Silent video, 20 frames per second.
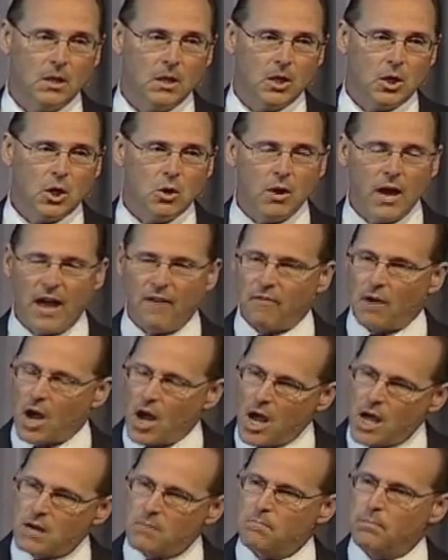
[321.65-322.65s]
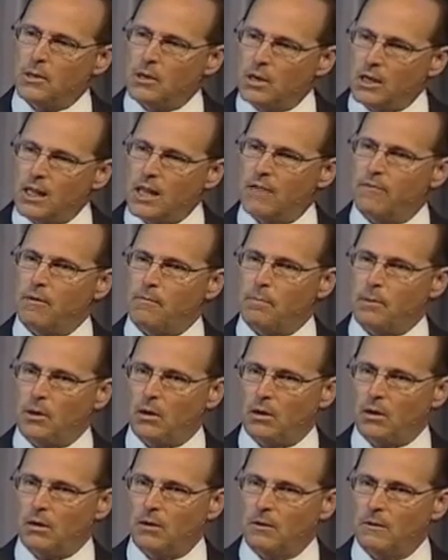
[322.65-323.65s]
You have
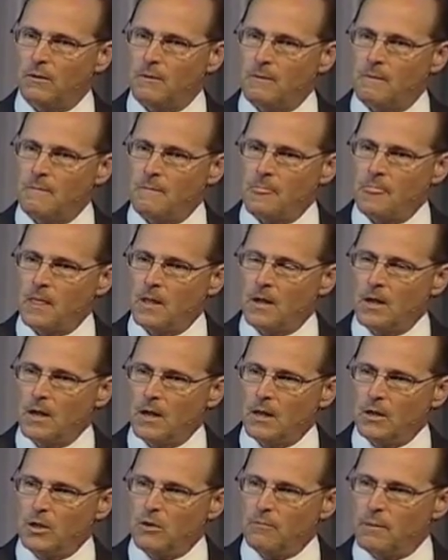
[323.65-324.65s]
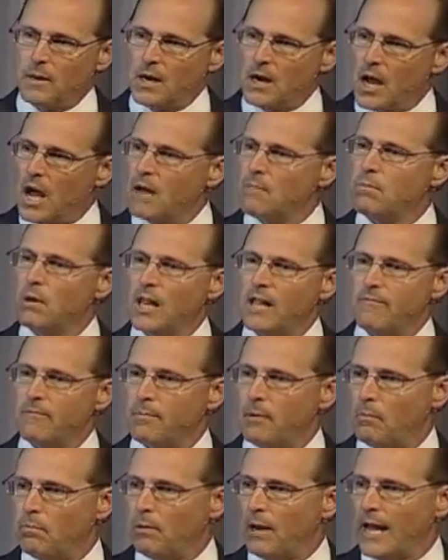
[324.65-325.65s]
unbelievable, you've been an
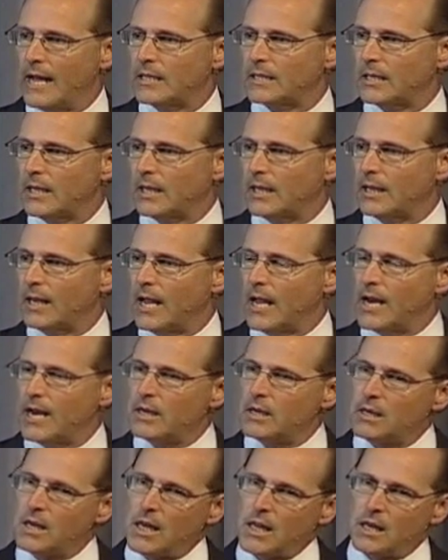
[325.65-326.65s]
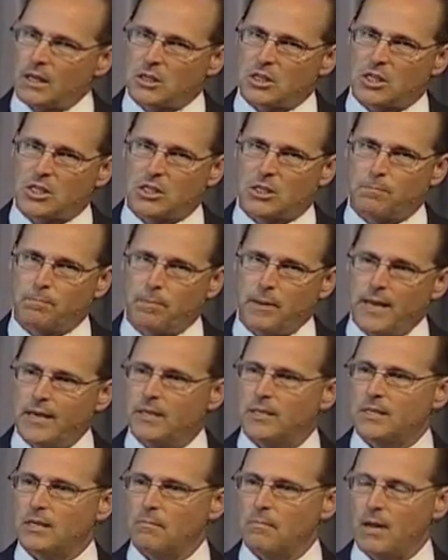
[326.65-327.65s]
unbelievable blessing. And it, it, it speaks
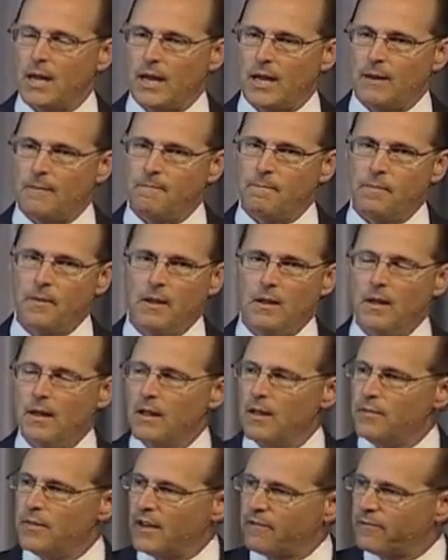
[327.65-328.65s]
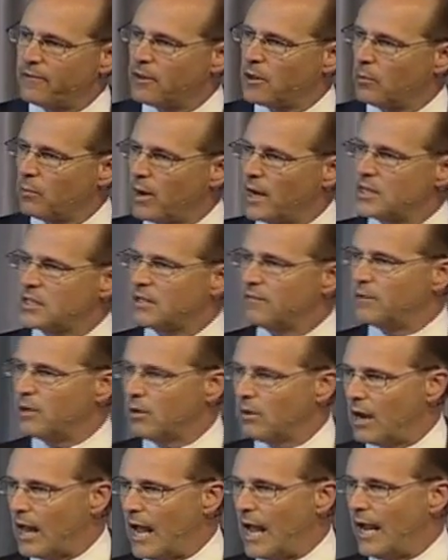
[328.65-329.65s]
to me that for the rest of
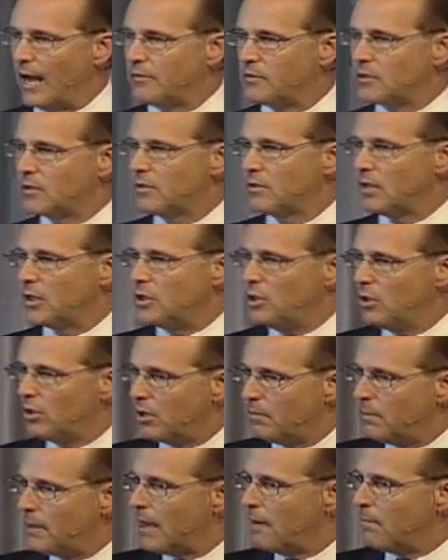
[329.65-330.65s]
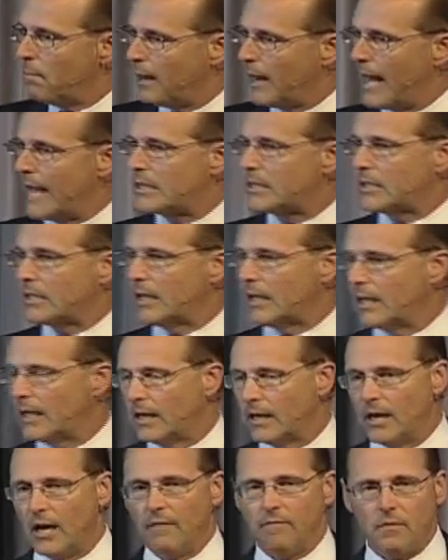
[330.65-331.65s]
your lives, that you could be a blessing
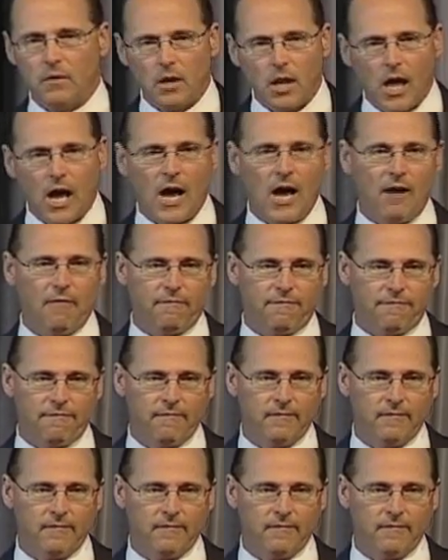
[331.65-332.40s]
of love,